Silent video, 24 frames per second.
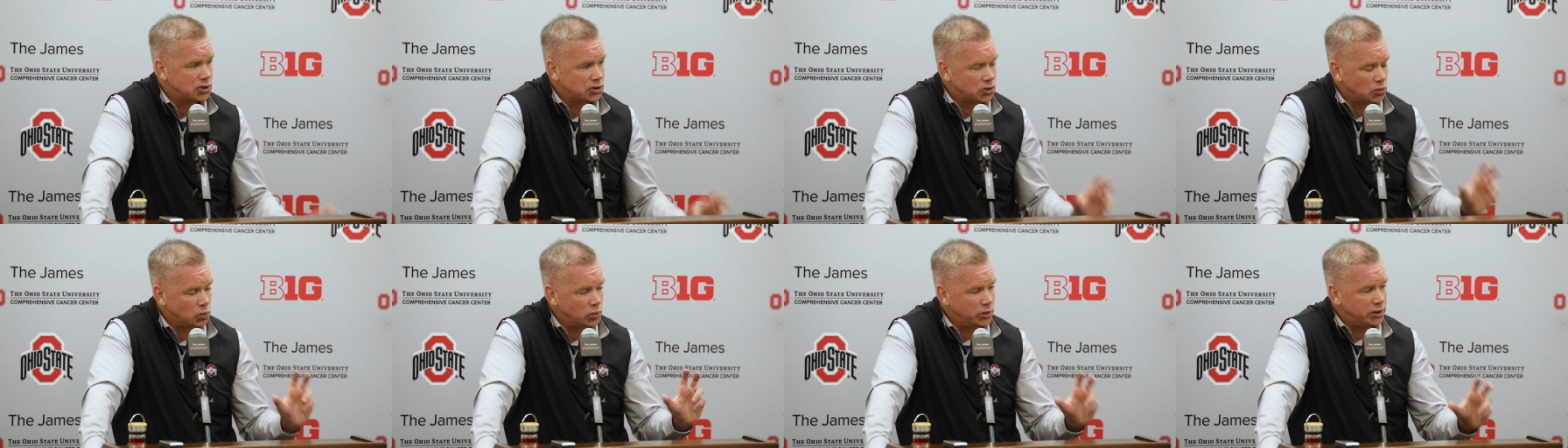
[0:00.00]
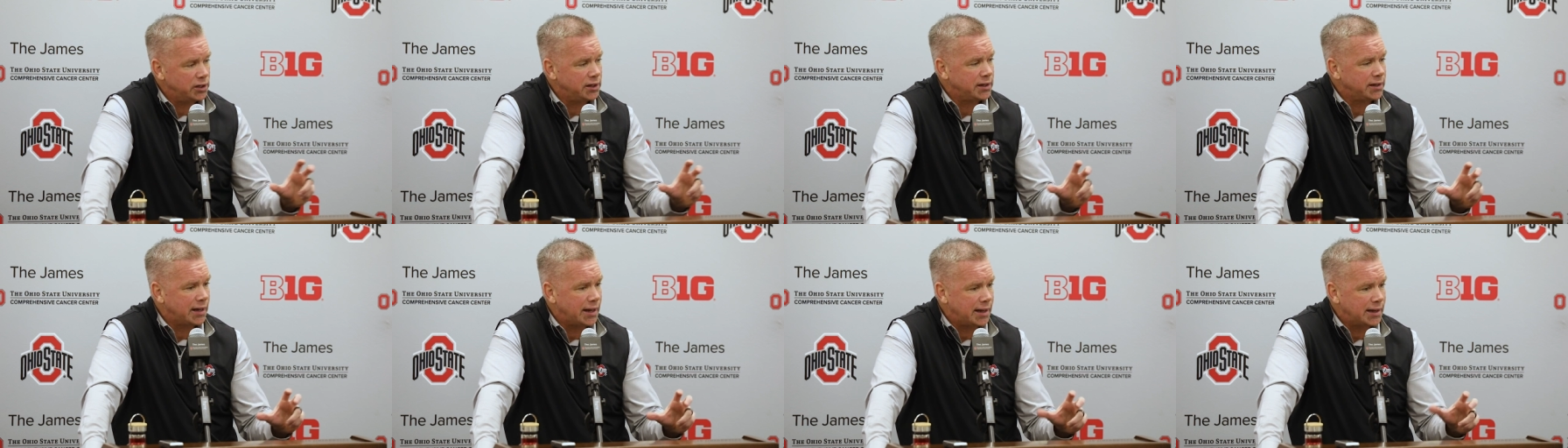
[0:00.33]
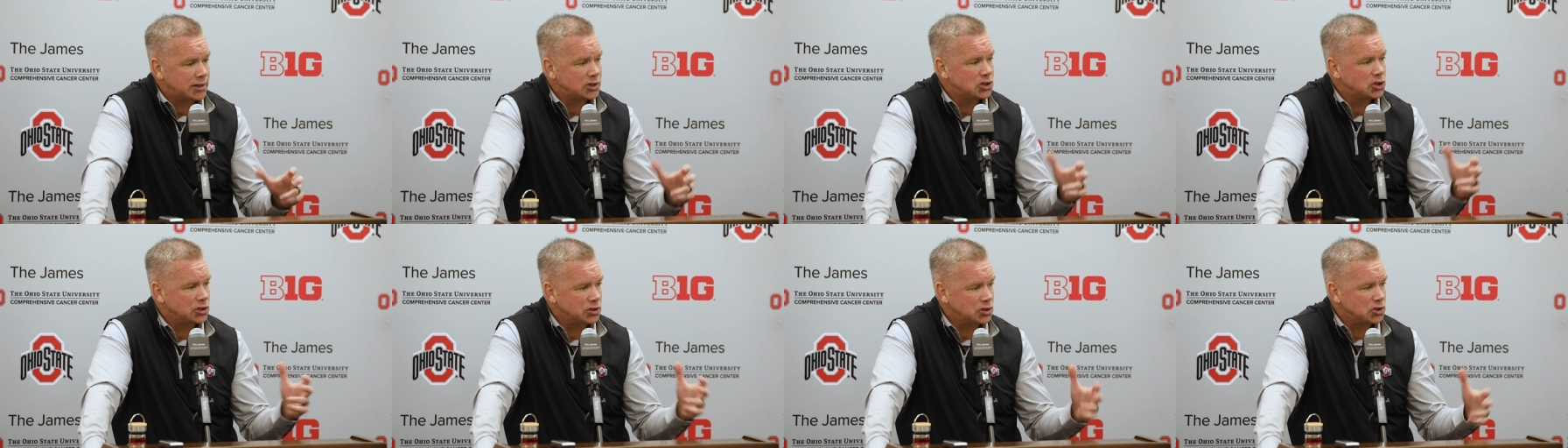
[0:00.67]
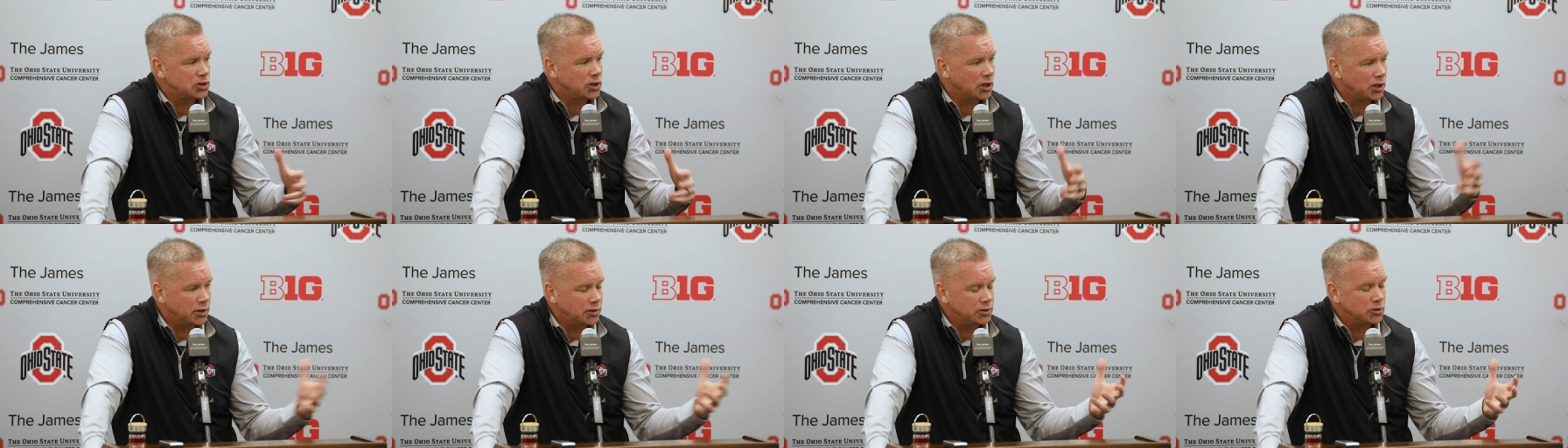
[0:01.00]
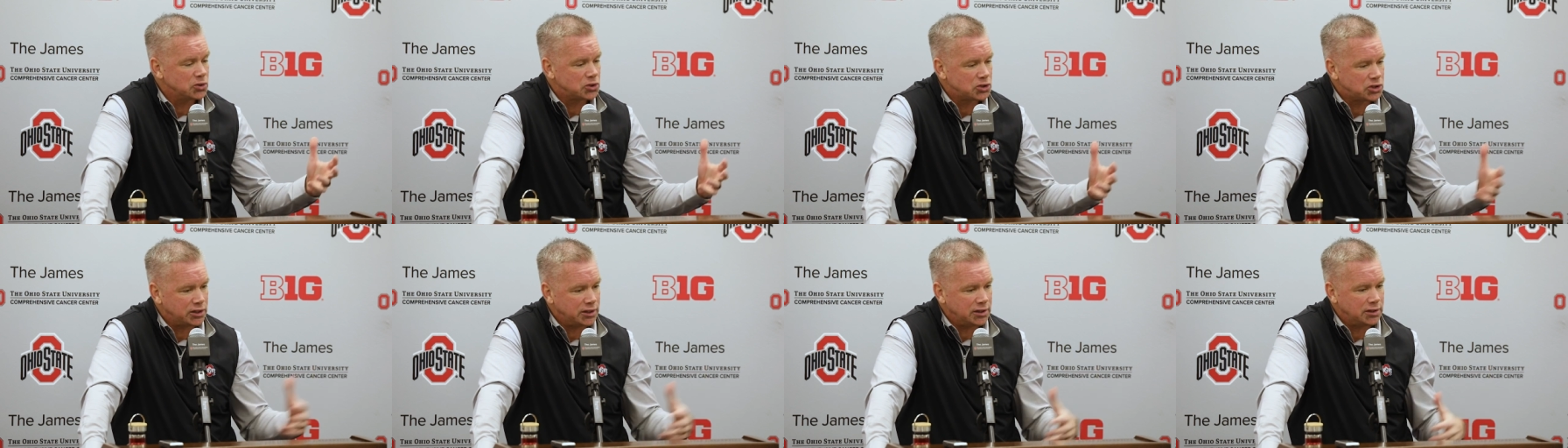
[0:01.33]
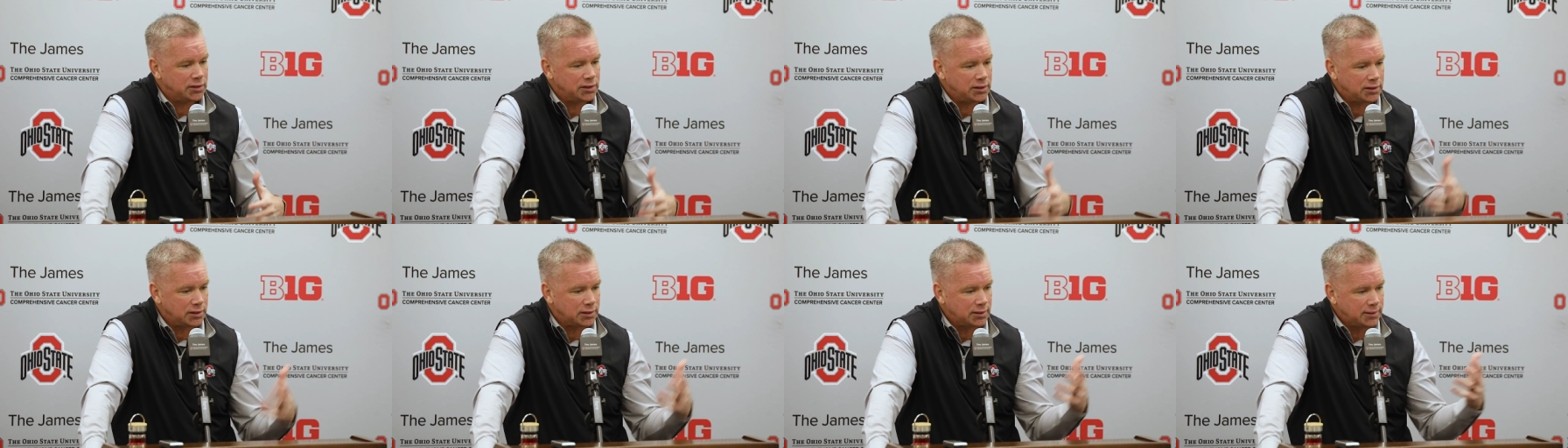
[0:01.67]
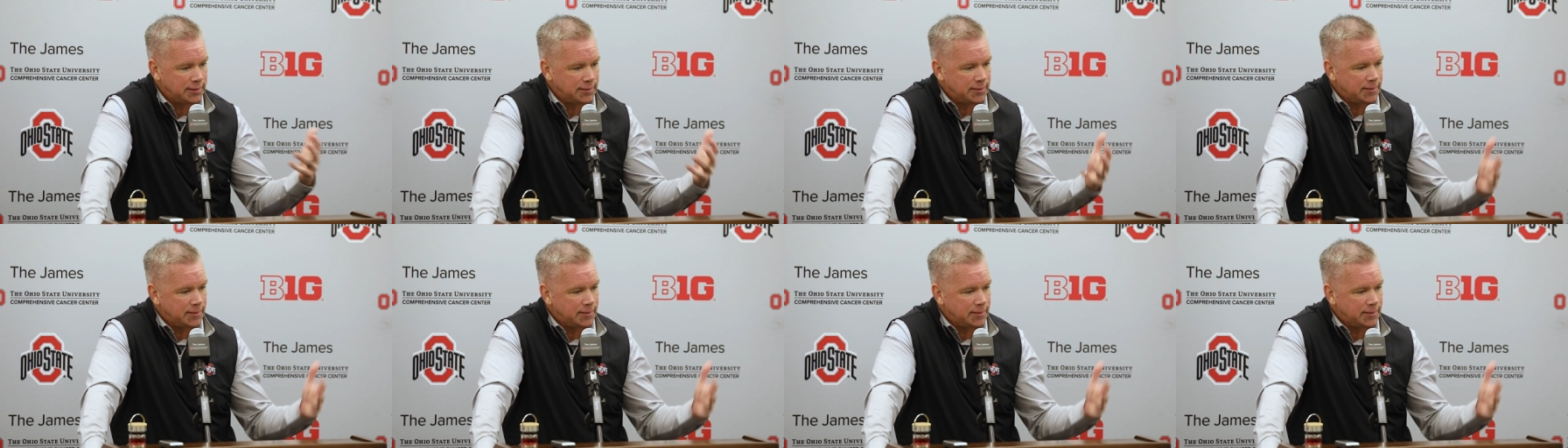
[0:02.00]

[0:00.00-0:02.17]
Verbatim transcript: to reading actions, to understanding